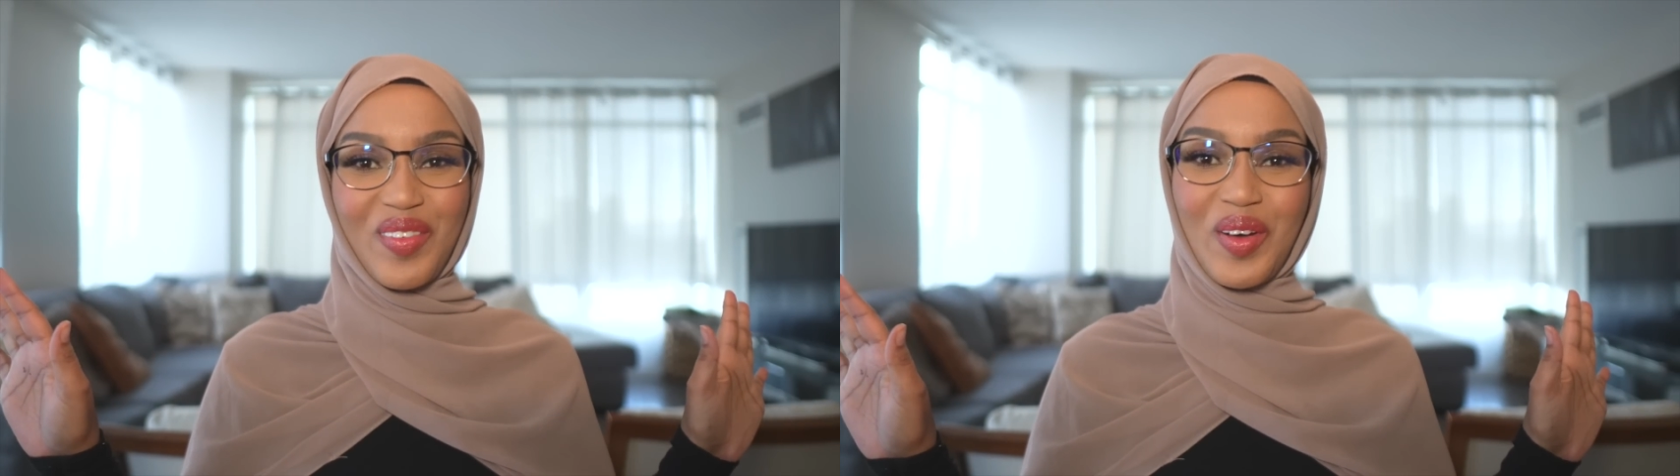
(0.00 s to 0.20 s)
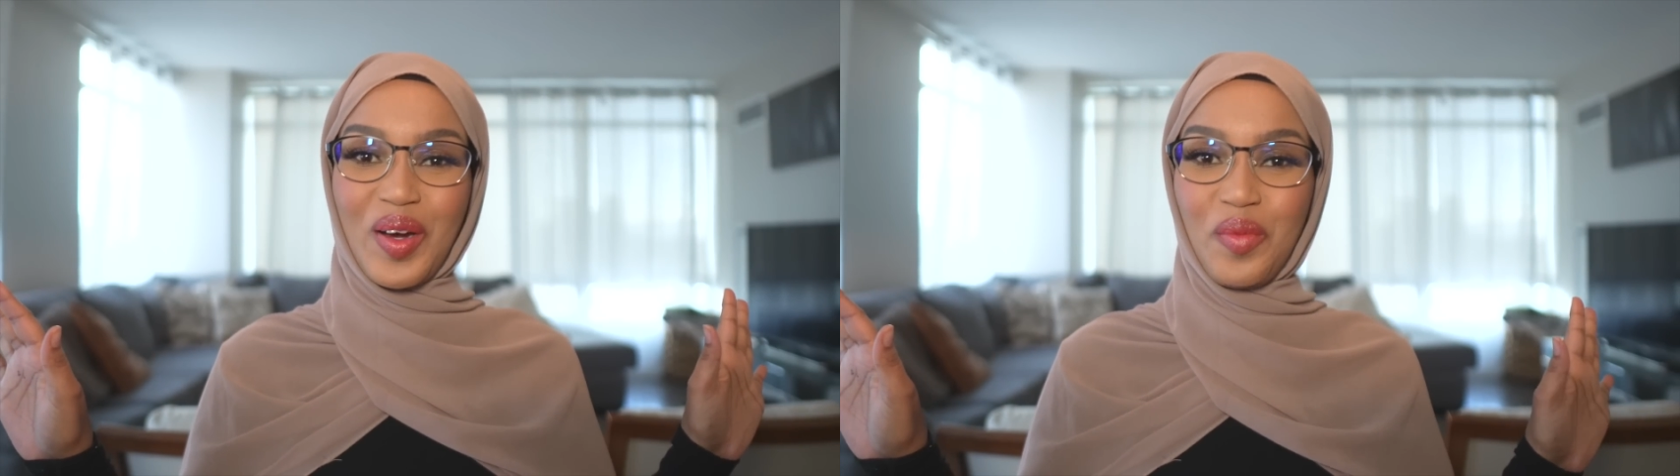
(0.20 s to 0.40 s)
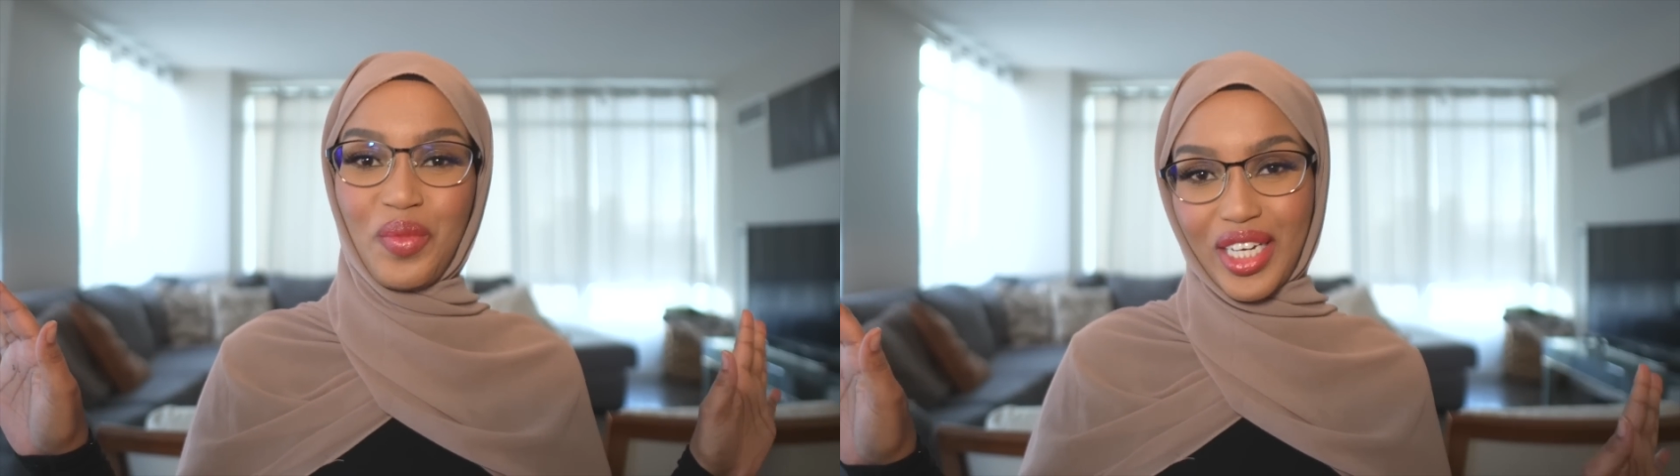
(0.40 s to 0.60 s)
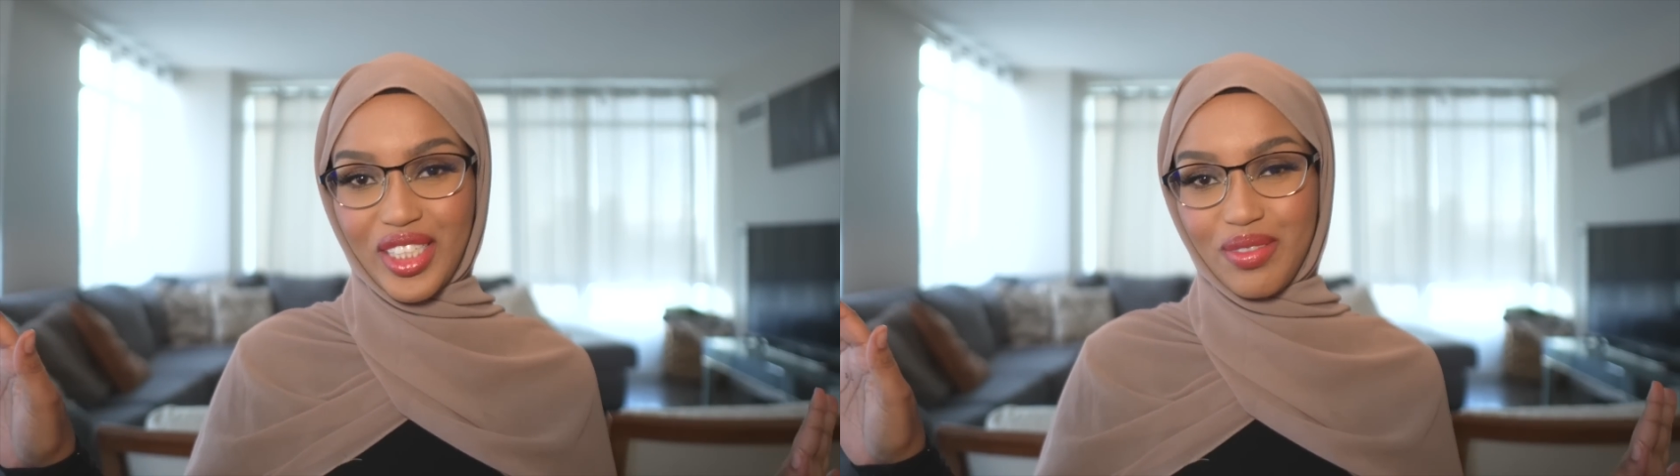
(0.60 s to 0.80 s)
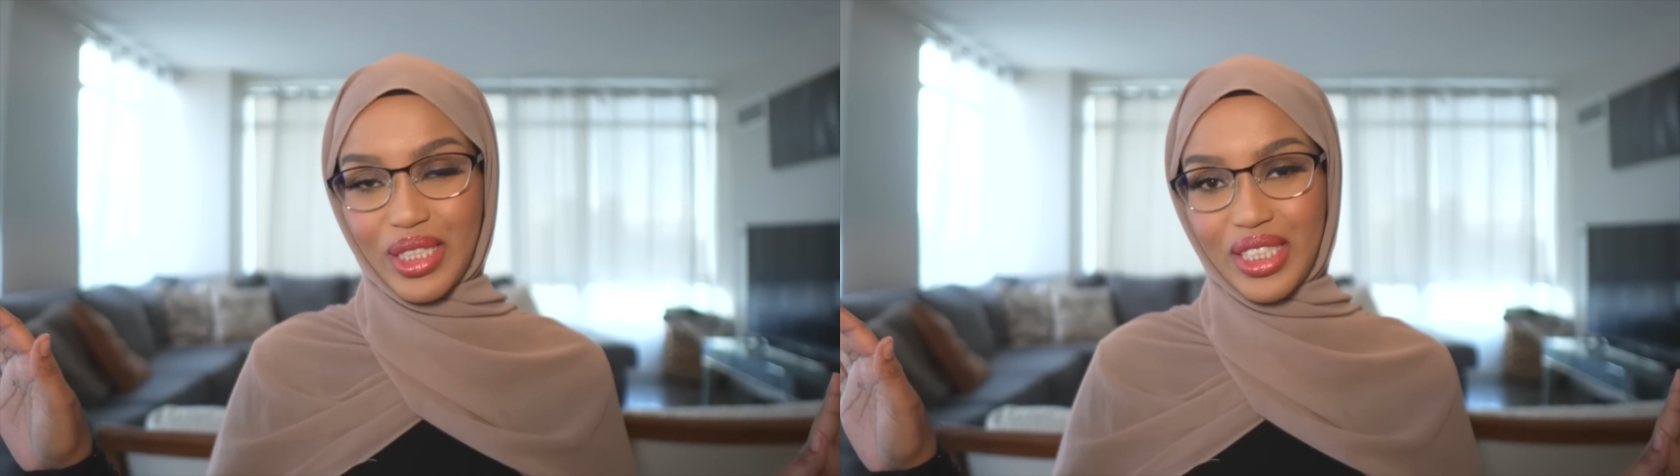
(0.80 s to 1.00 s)
welcome back
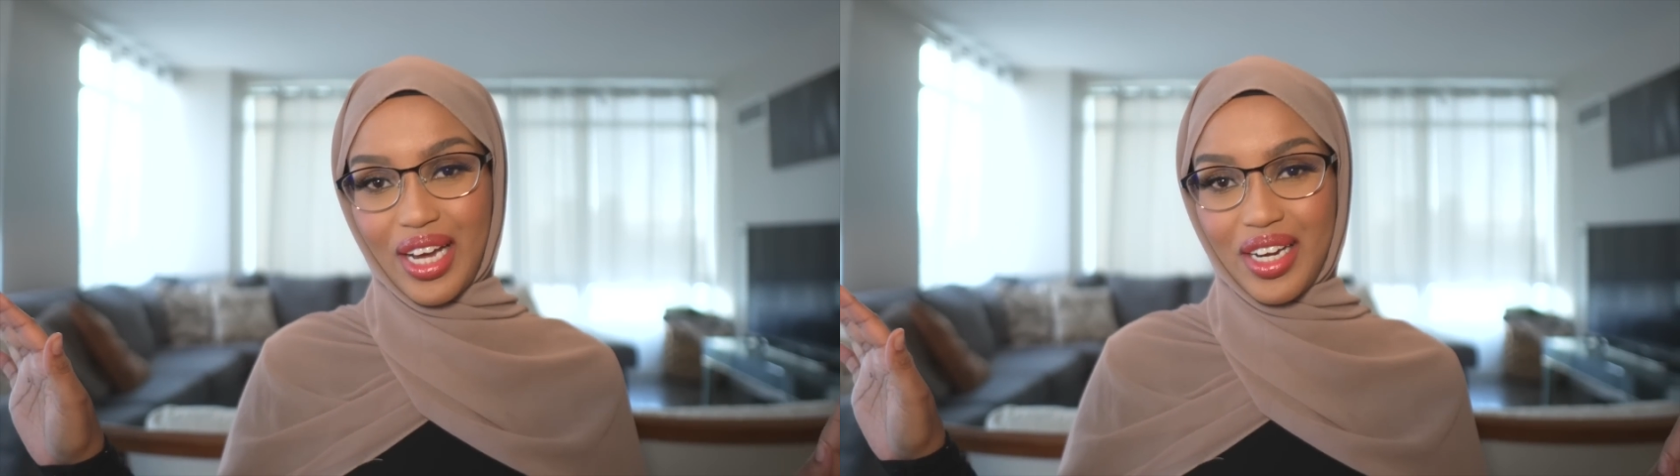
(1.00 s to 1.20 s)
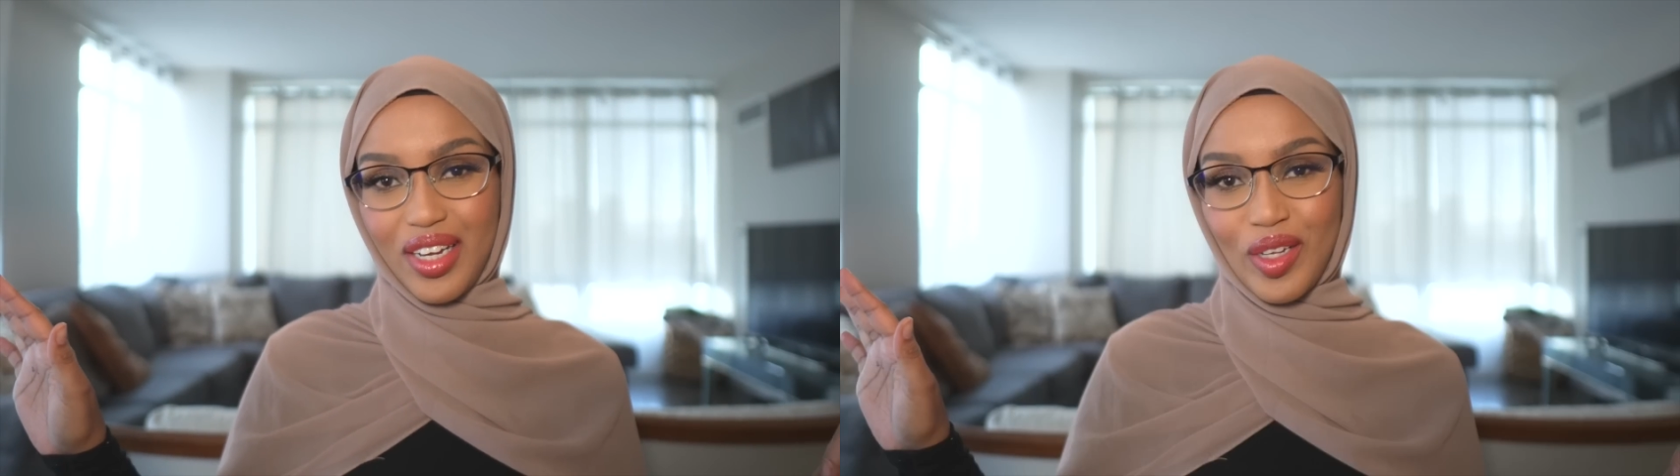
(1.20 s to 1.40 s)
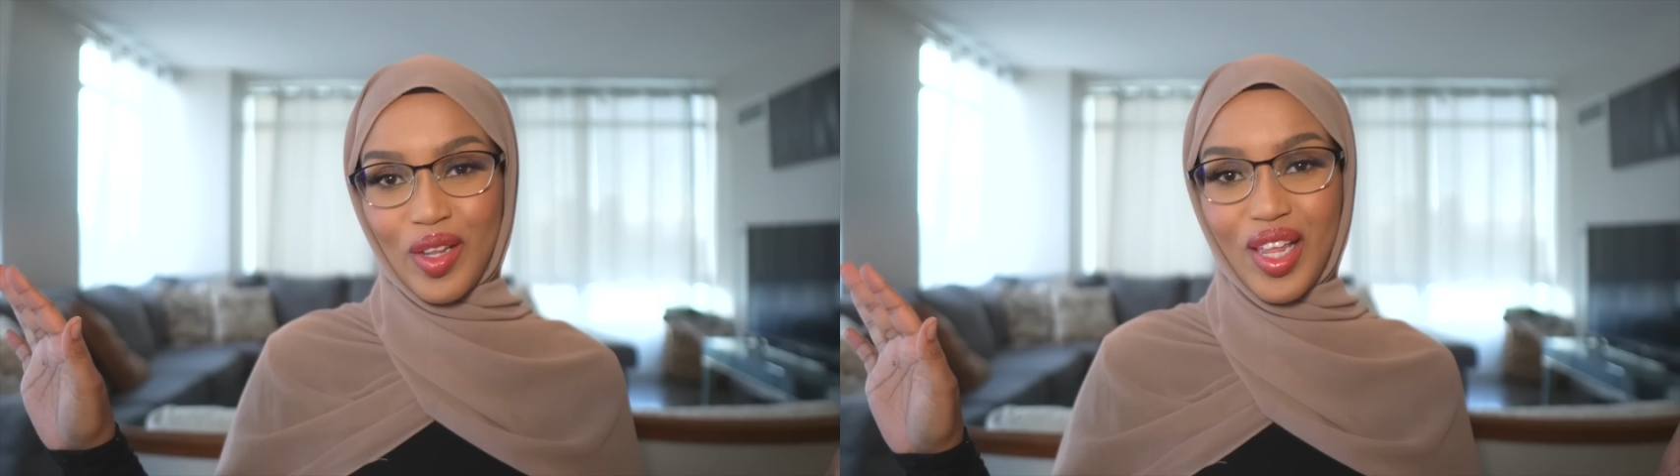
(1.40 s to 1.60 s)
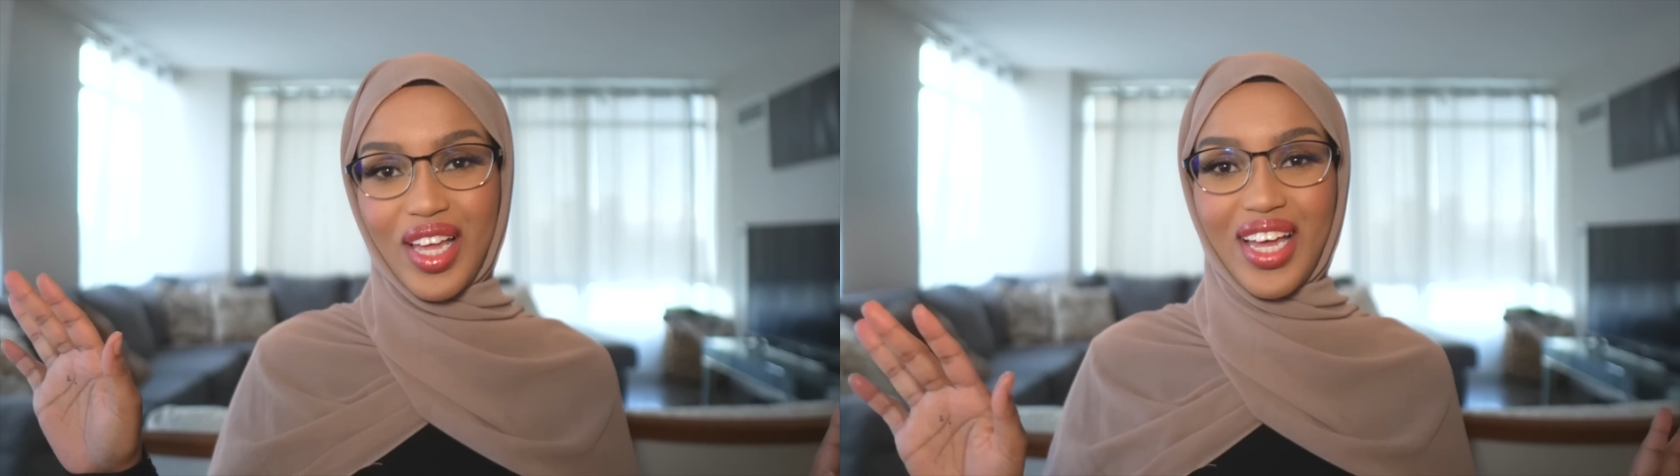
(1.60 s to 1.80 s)
to my channel.